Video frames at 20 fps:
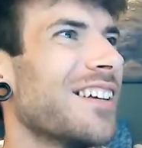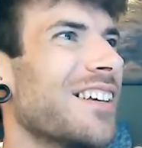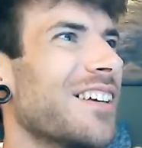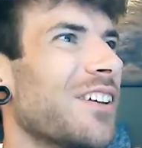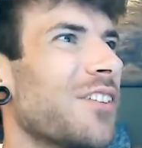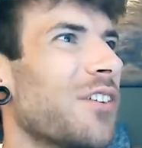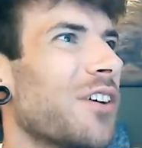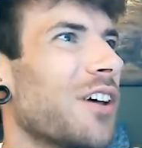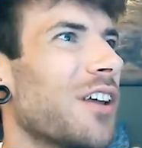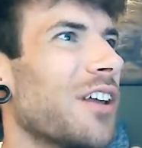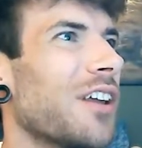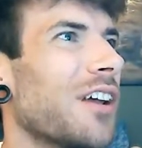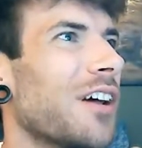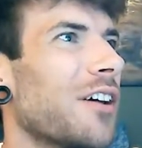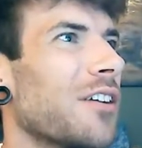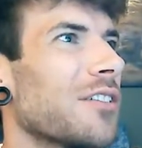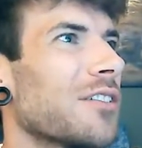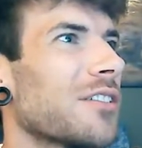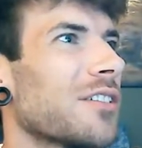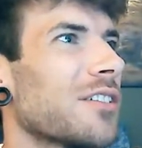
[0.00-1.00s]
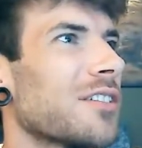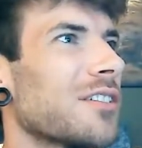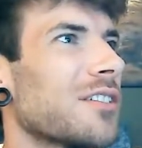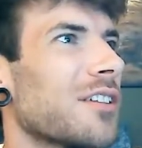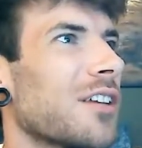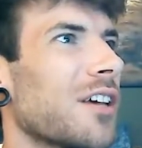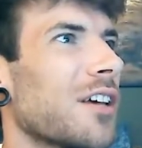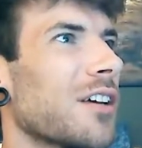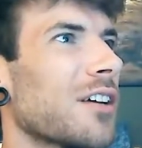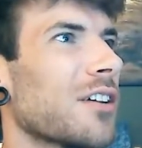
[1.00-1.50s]
But I'll just
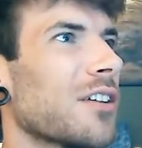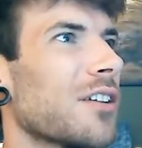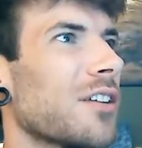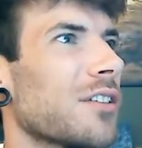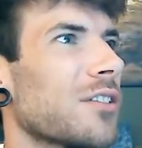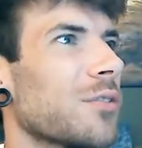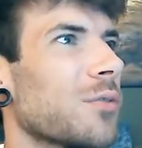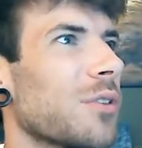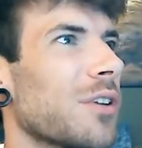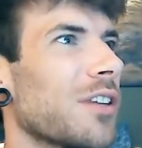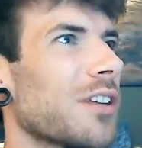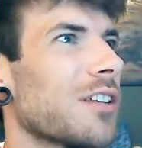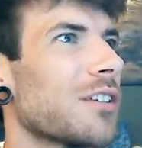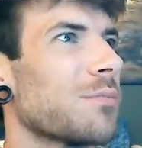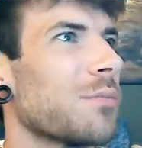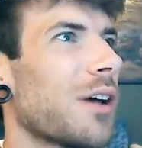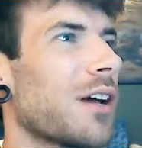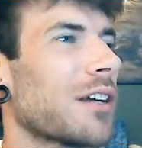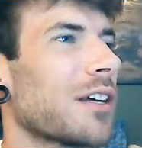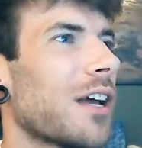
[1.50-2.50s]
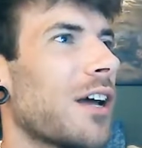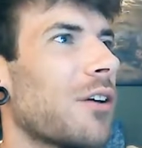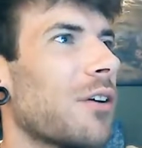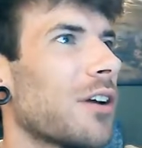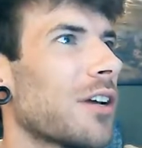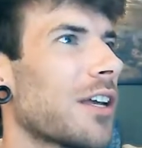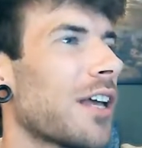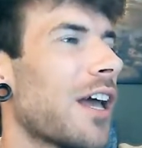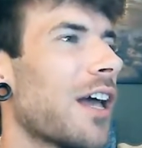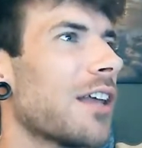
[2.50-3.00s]
gonna tweet this back out
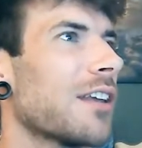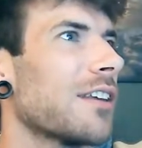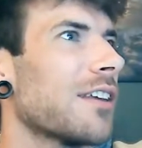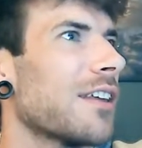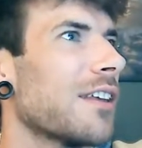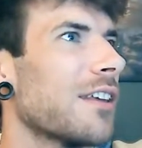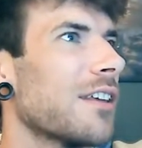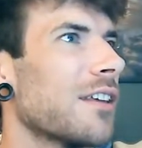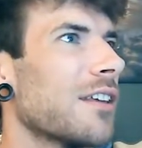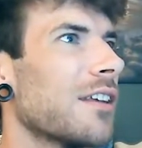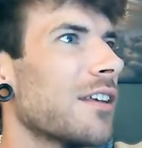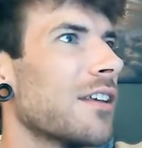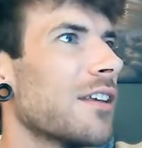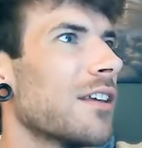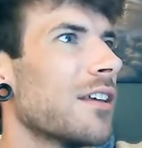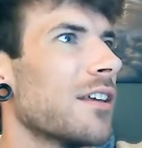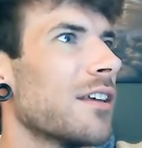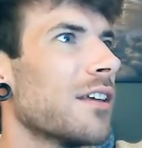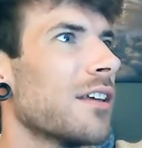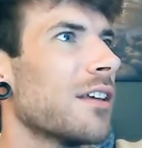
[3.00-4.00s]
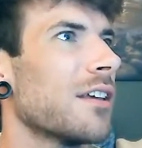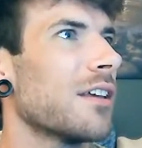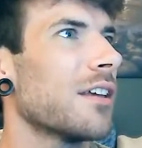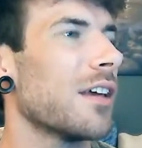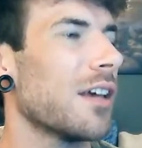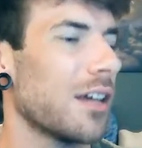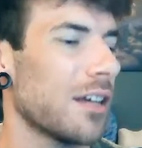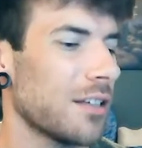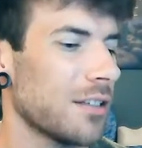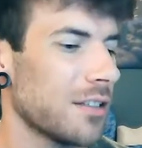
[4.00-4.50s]
again,
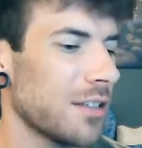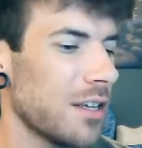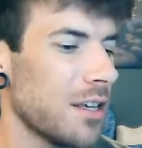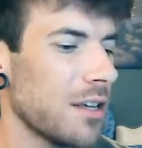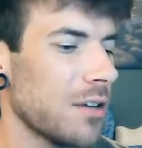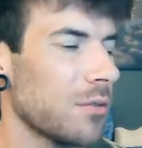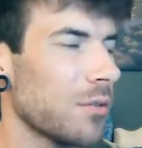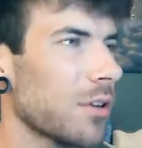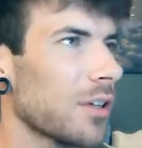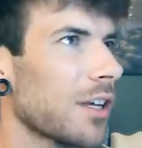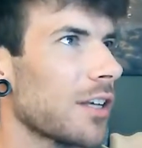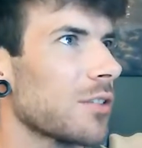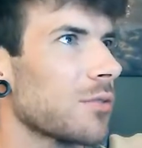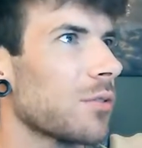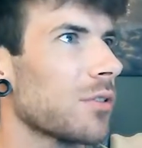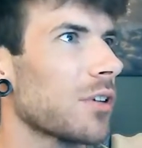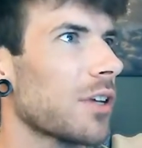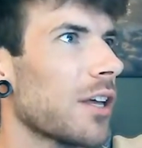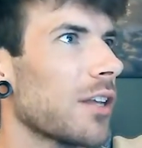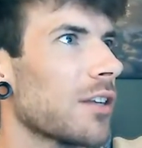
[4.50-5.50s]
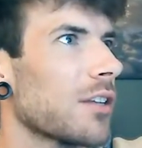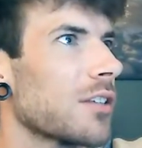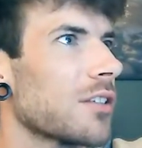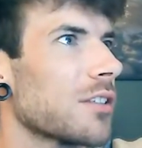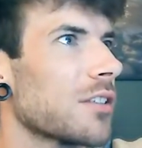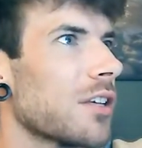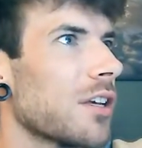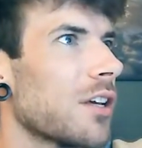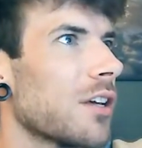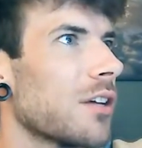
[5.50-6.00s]
and yeah, well, I guess we'll get this
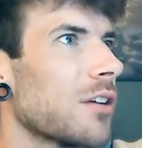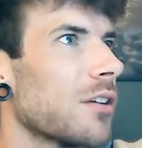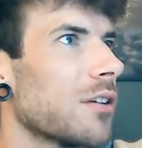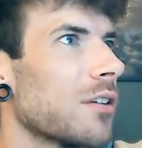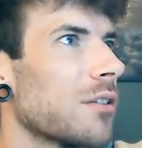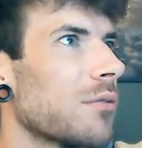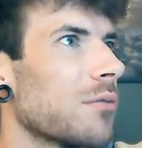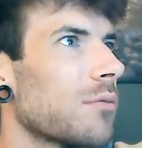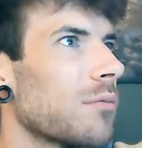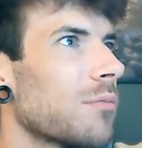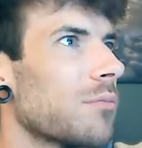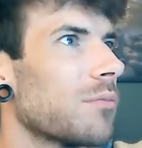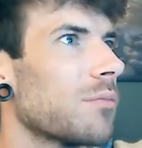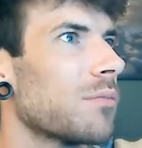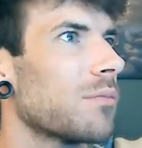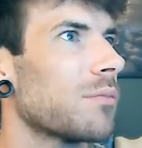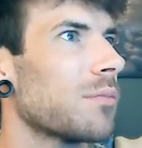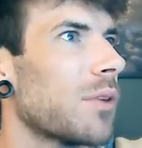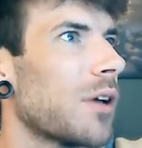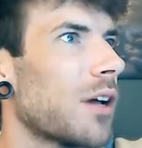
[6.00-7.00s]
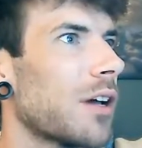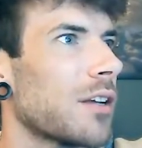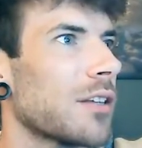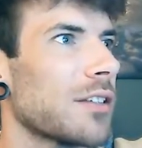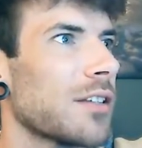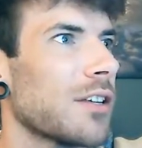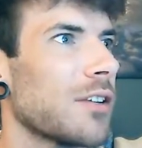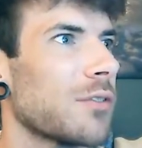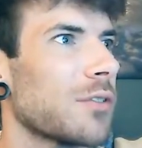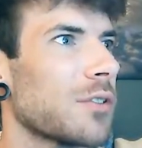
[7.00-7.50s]

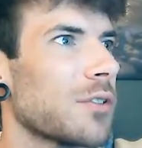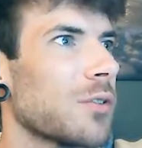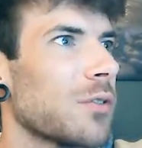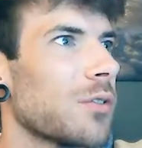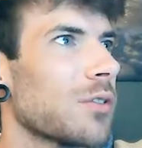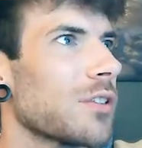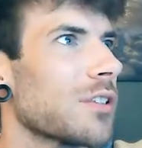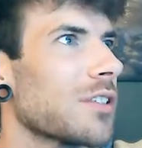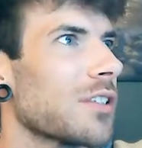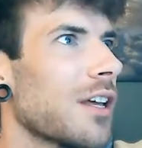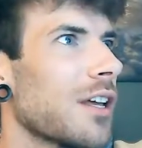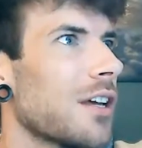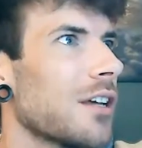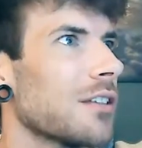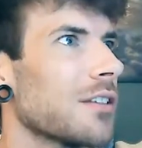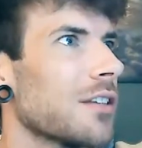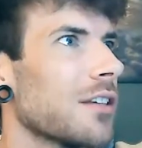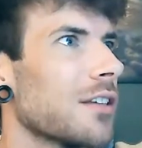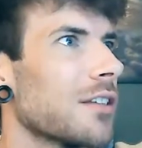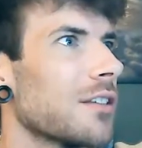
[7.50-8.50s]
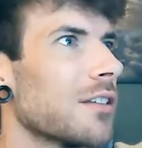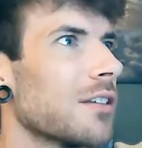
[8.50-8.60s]
party of sorts started.